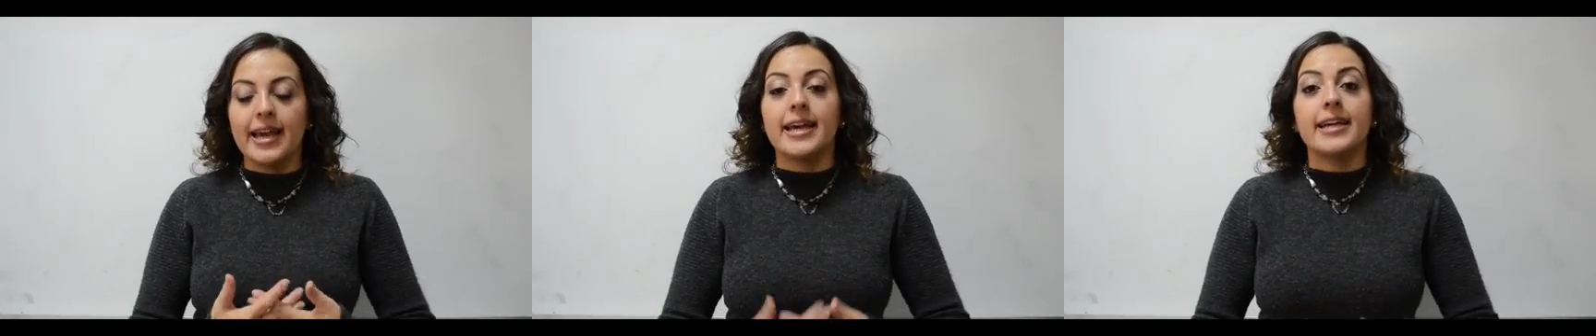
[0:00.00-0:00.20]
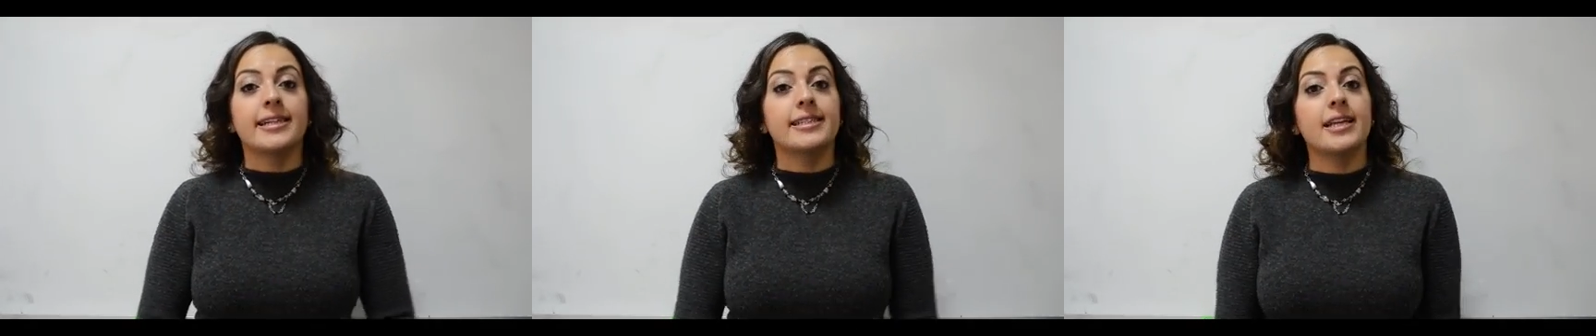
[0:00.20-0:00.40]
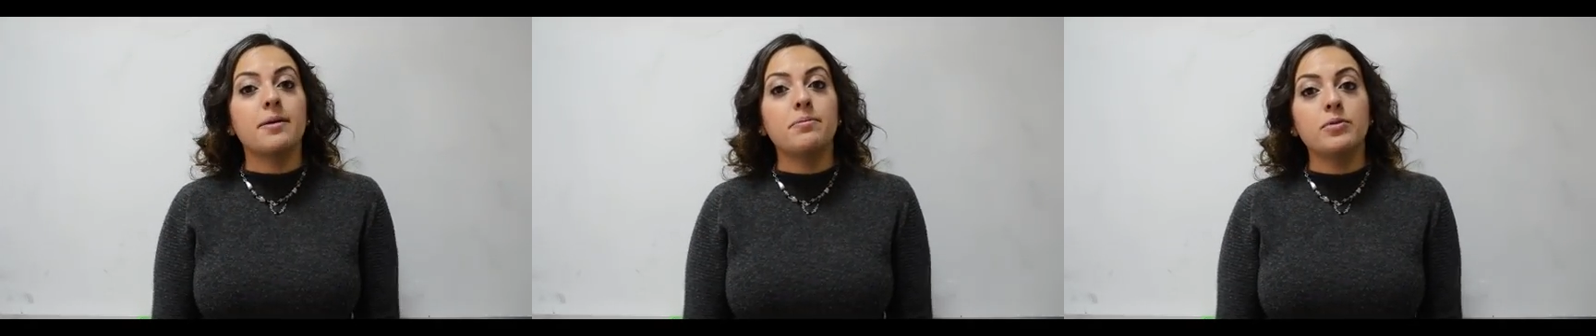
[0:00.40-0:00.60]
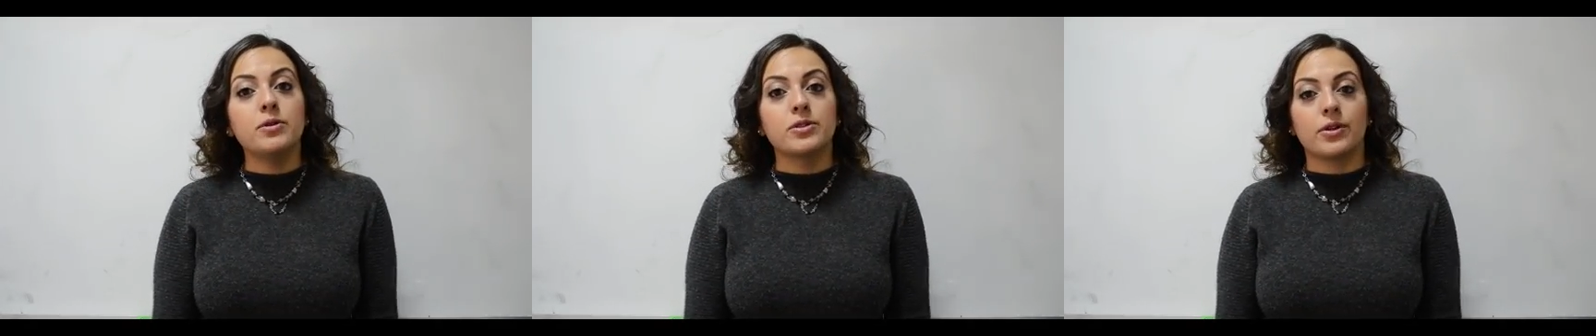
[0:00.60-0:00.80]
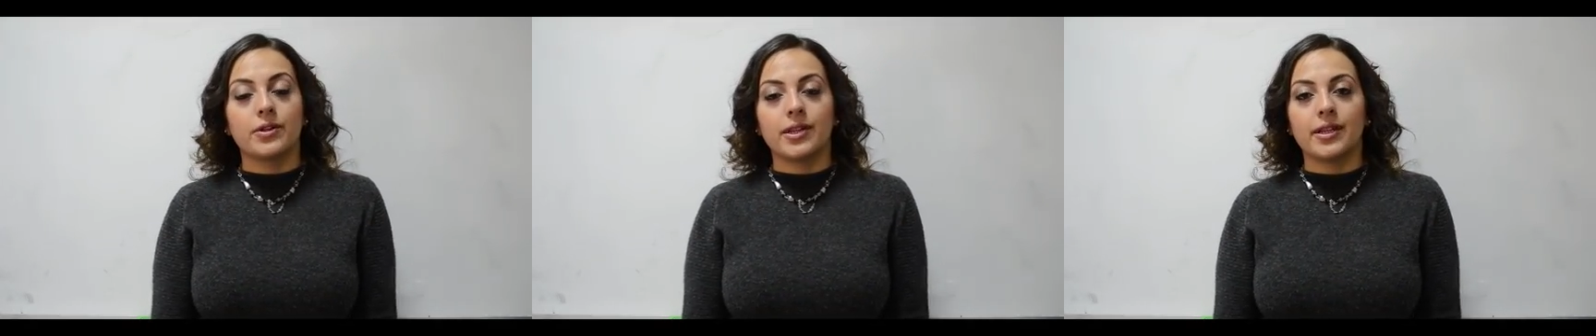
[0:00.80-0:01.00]
Examples
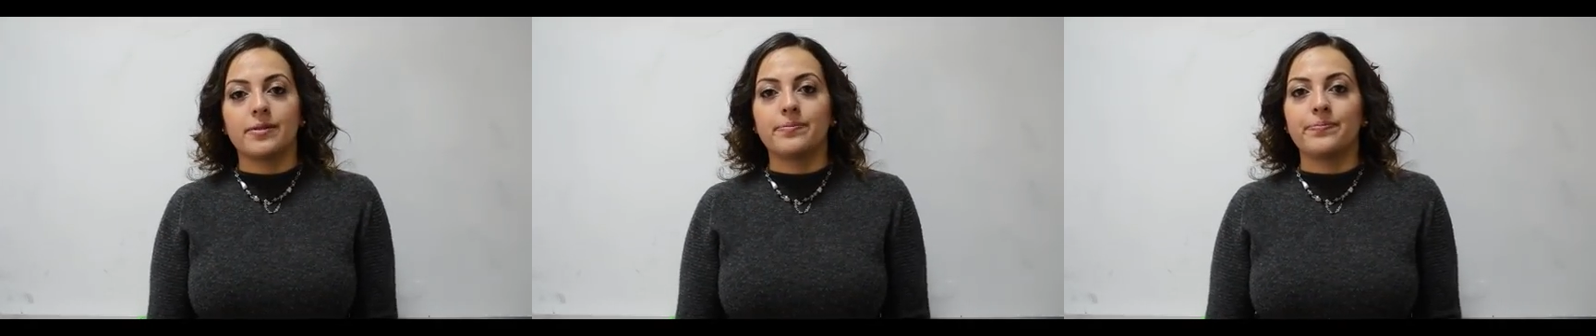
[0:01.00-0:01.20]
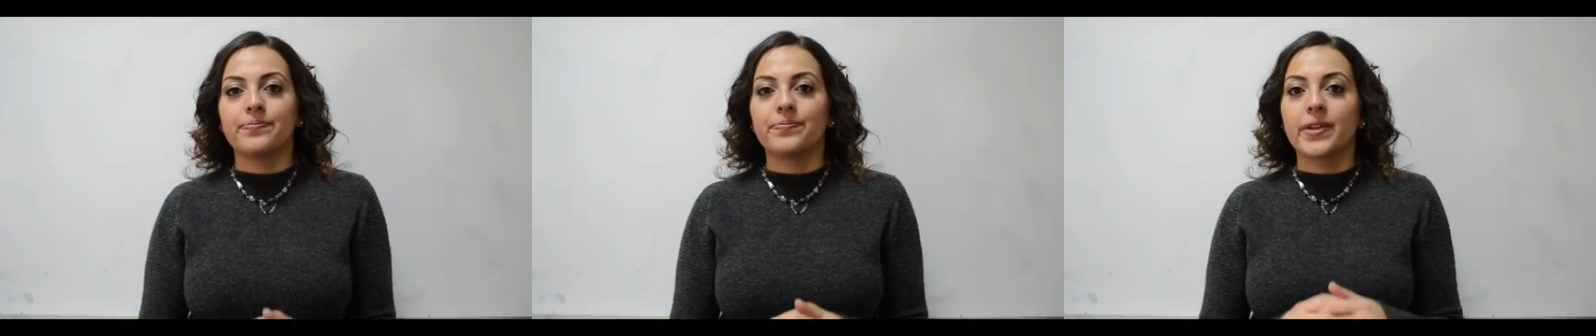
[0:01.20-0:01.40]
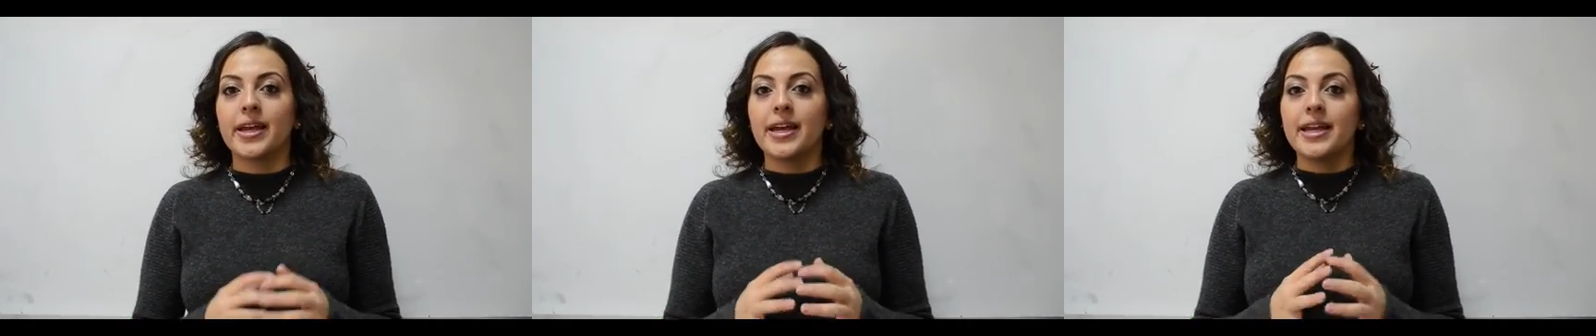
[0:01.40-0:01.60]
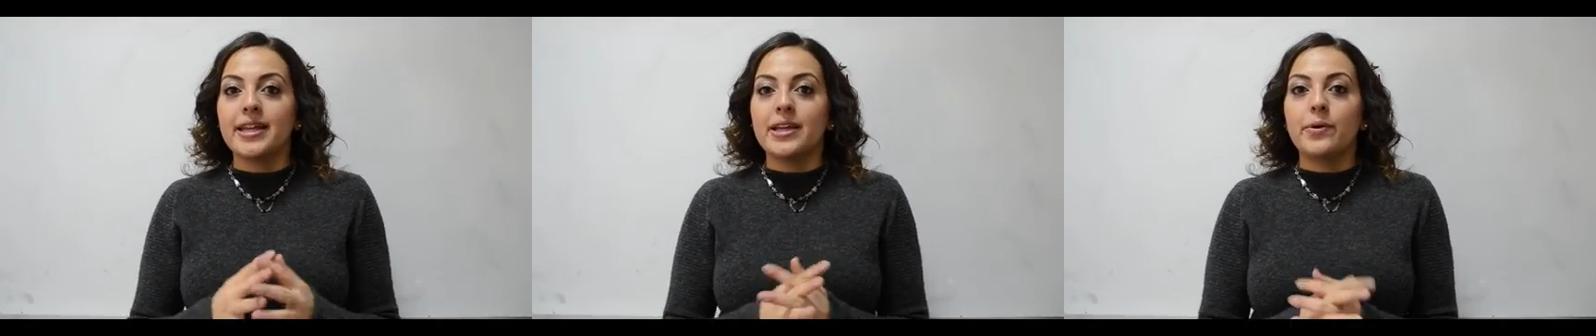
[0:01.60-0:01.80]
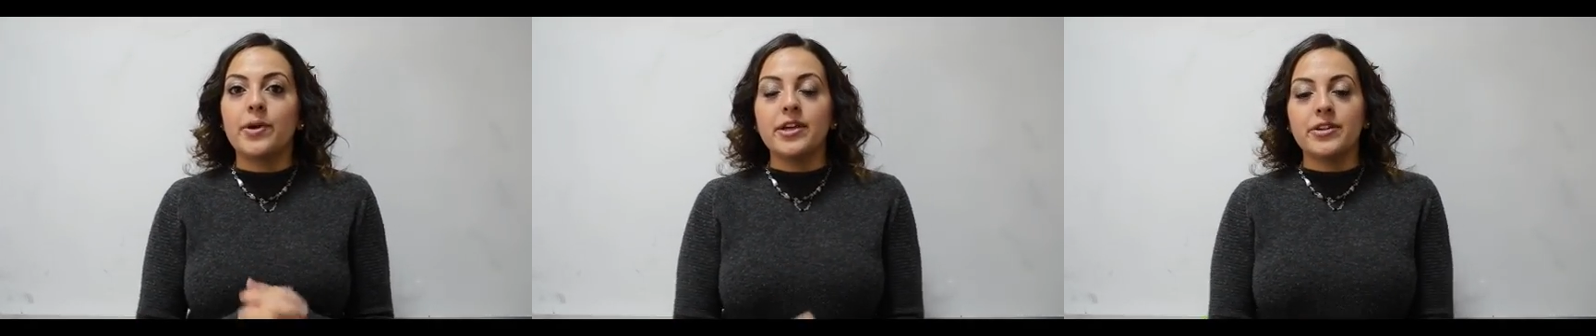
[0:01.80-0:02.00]
on them.
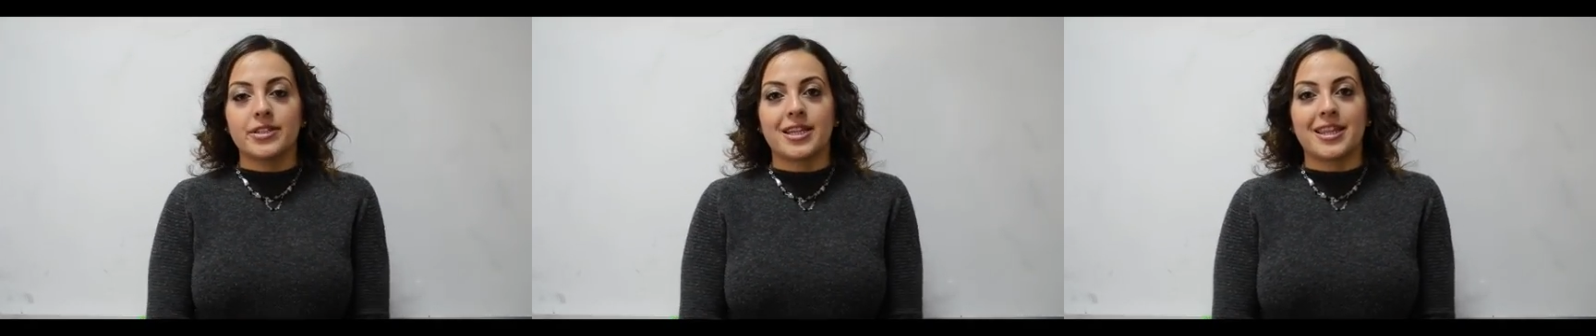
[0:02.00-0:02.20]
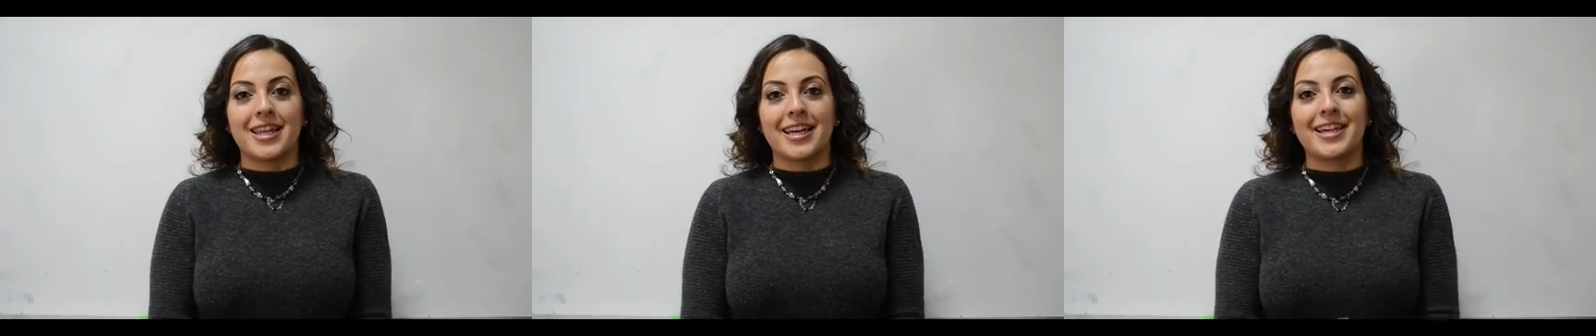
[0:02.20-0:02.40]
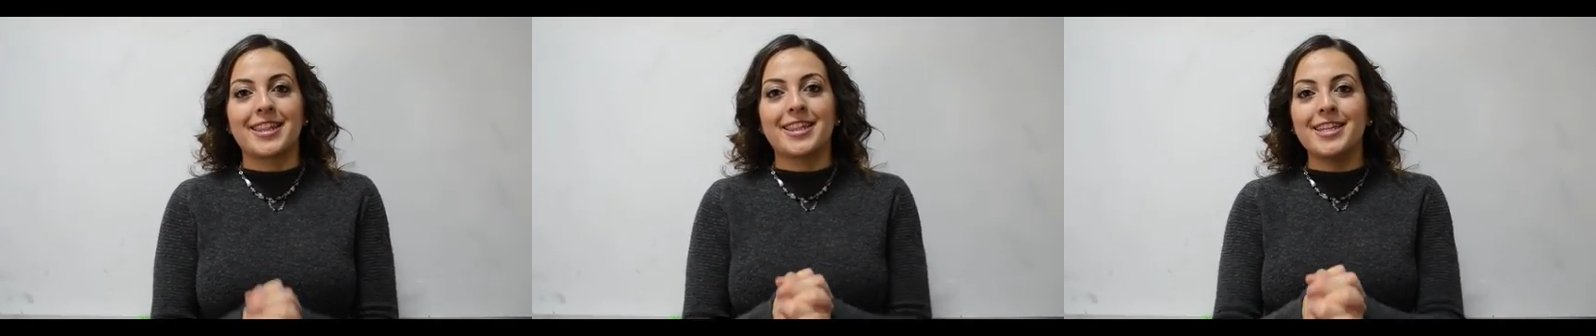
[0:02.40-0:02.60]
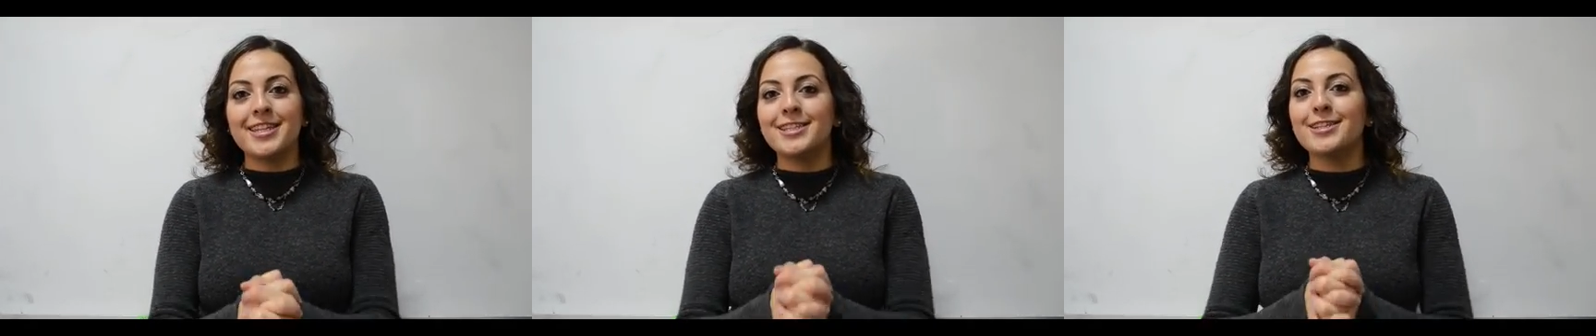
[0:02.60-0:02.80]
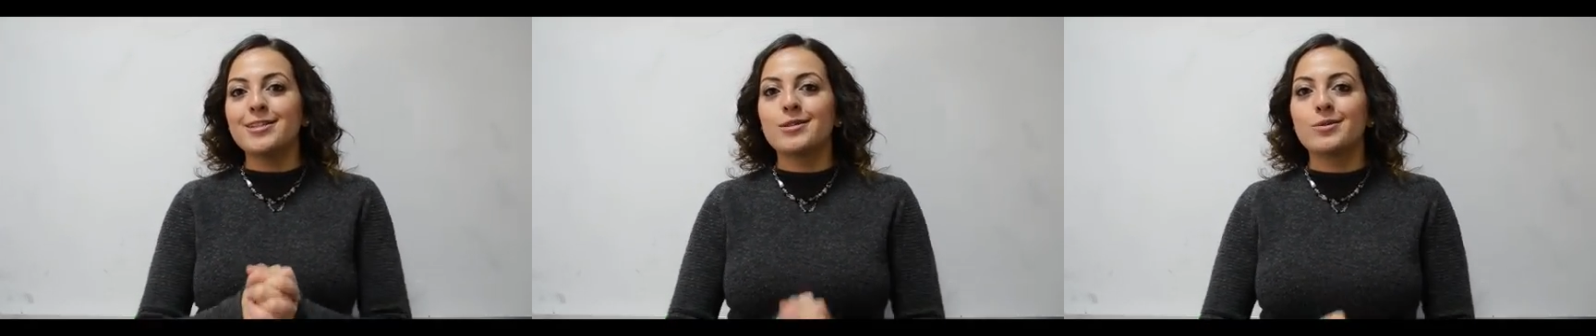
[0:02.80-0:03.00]
Now here's the thing,
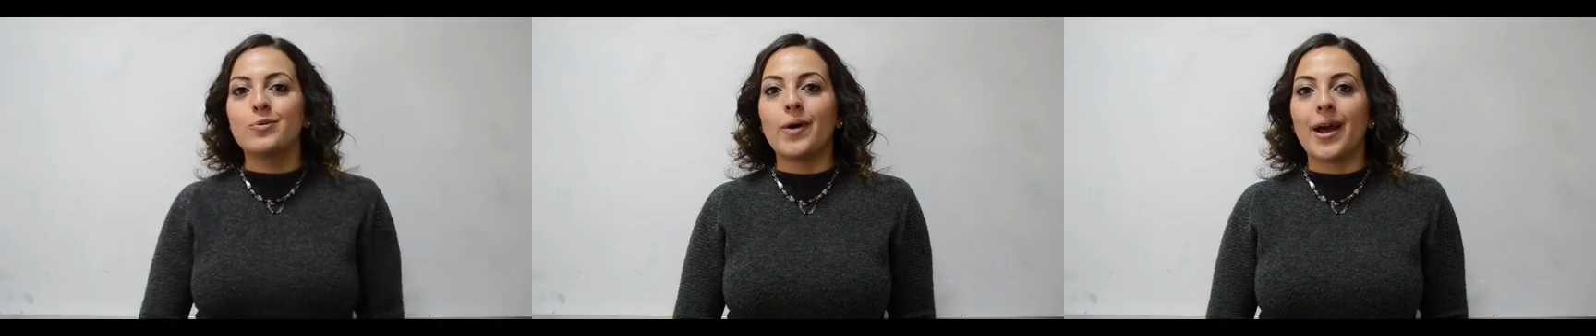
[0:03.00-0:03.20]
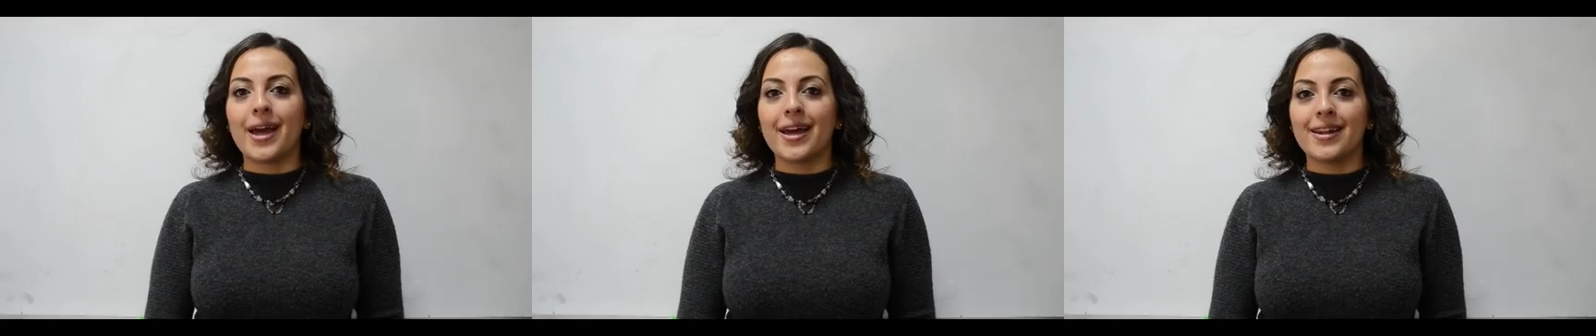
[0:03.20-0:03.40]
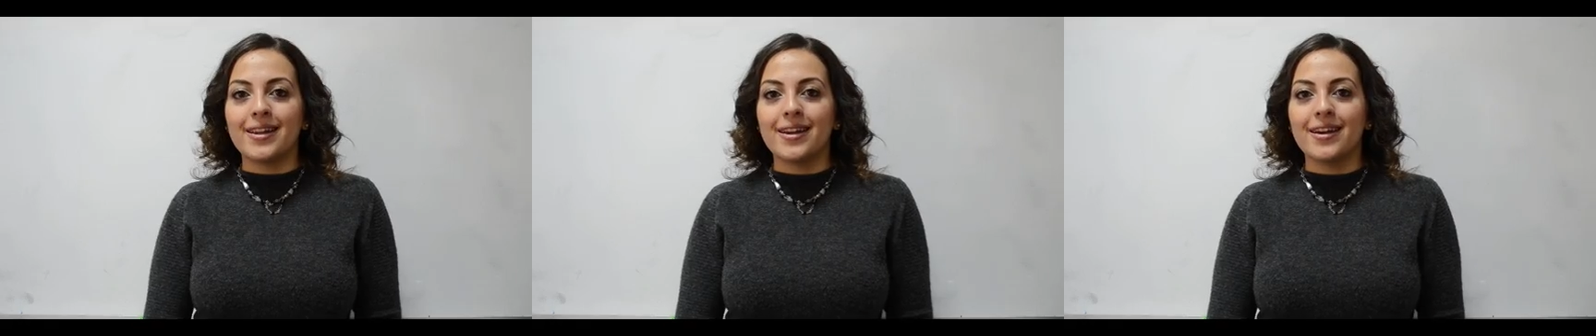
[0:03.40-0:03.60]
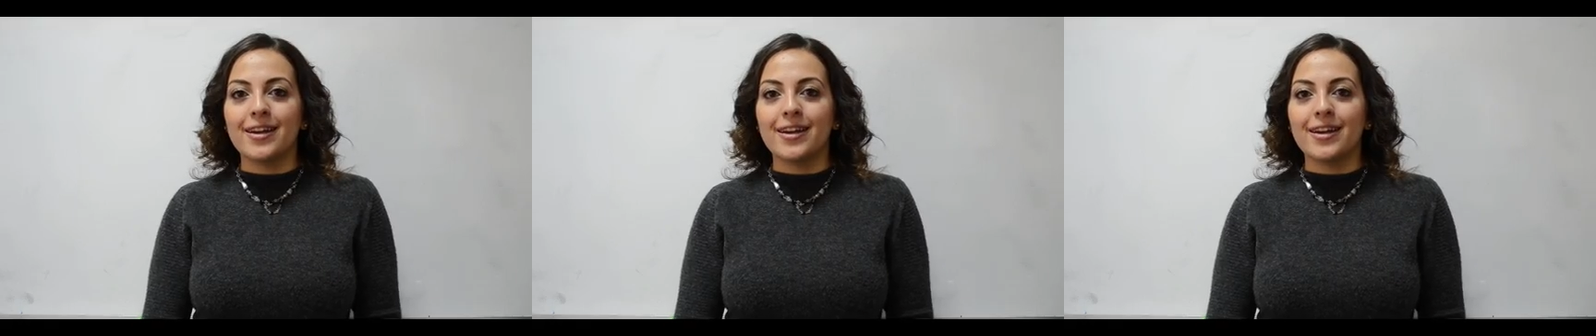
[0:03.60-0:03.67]
this is when